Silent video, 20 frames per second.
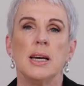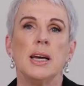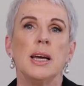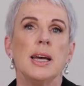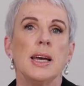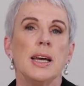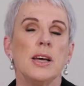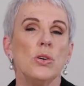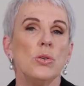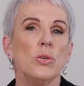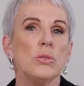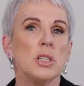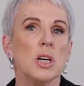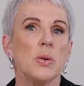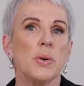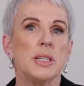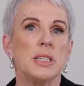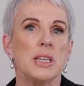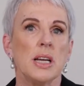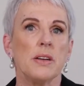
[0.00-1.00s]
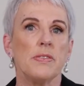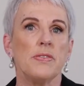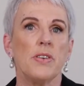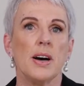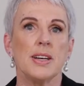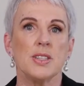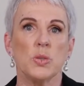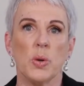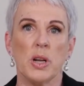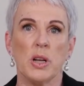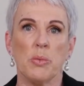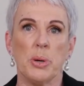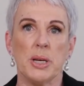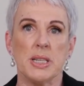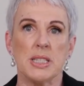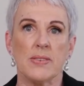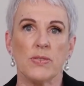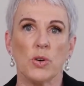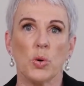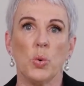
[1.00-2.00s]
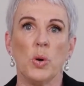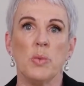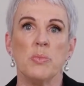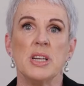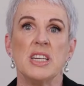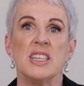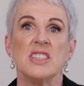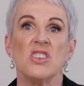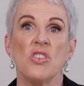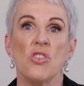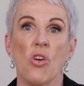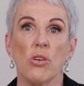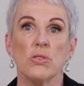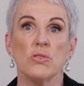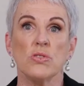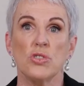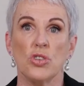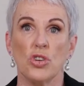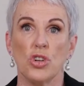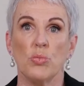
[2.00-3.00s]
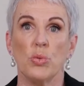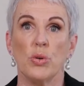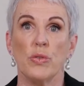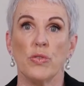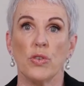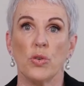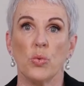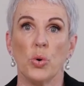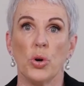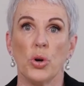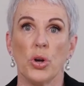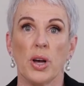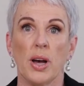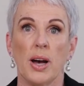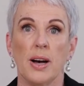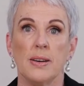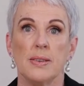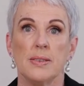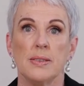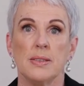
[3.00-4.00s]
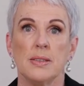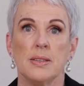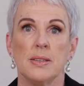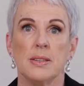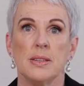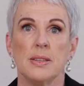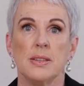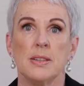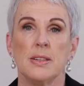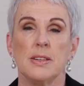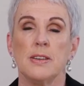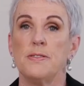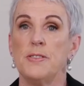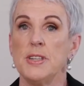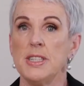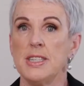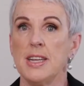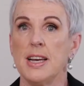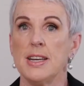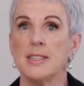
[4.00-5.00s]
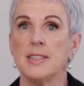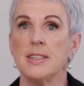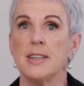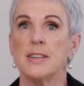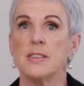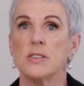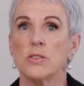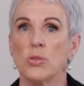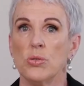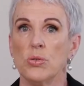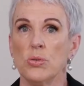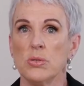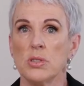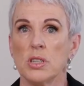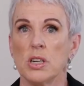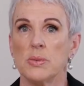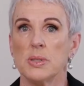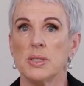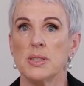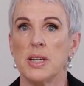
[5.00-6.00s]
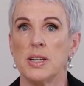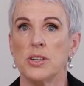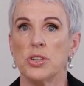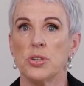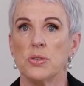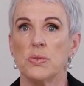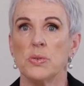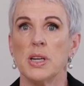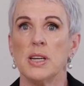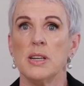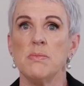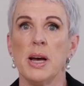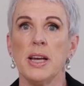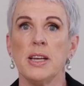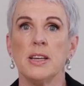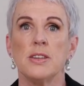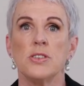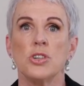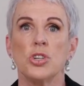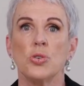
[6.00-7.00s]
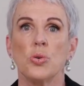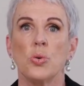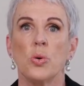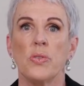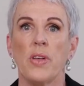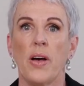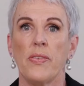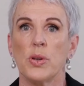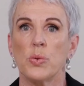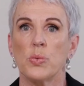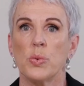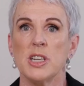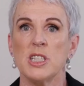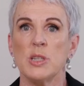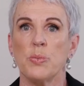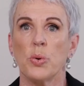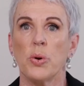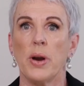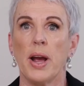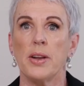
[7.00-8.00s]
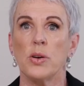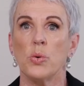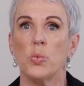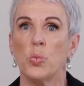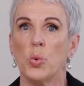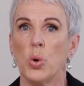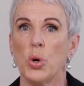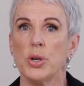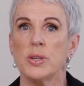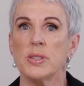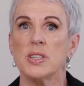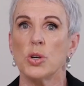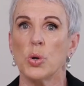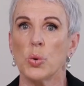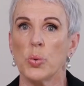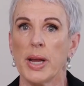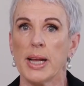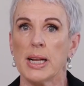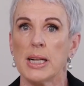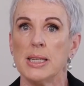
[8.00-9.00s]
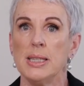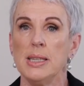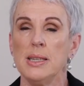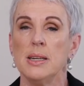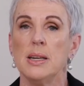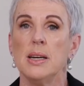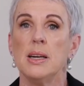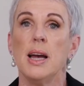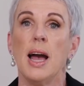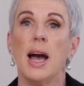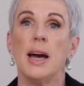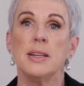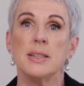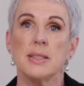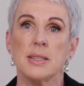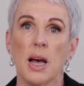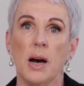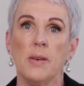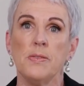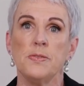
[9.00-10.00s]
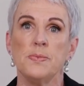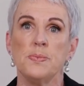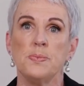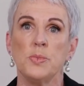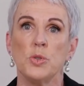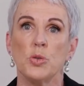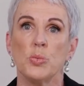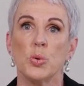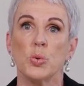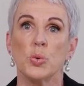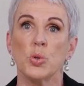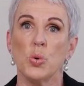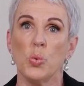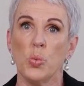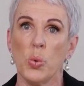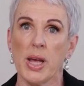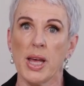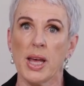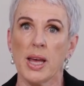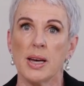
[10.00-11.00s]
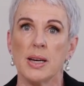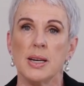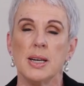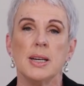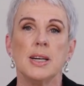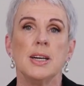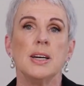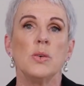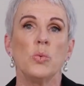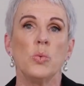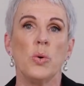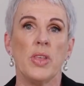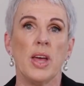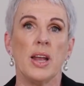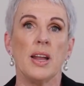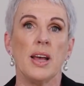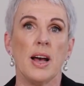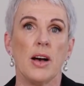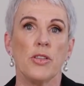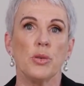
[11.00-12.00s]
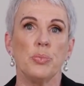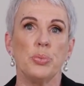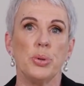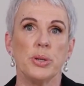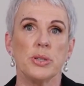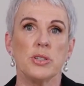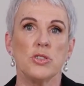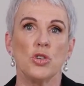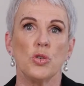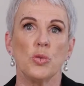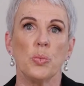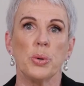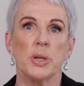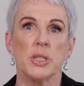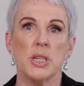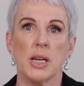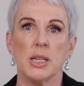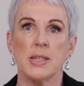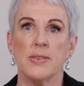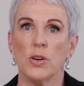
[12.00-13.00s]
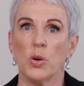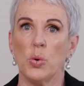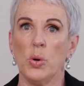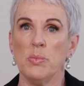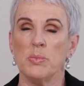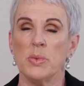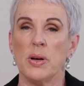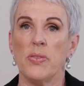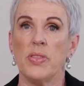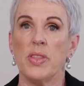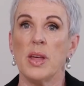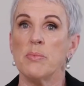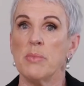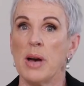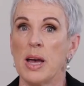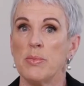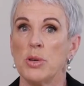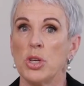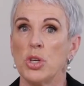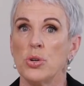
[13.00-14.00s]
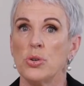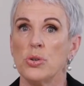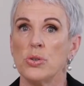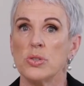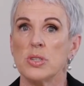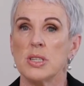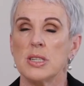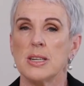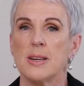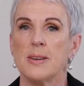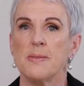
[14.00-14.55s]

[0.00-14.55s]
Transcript: It also identifies when a piece of equipment is not suitable for a worker. Fit testing is also essential in making sure that the respirator works correctly and is comfortable to wear with any other personal protective equipment that may be used.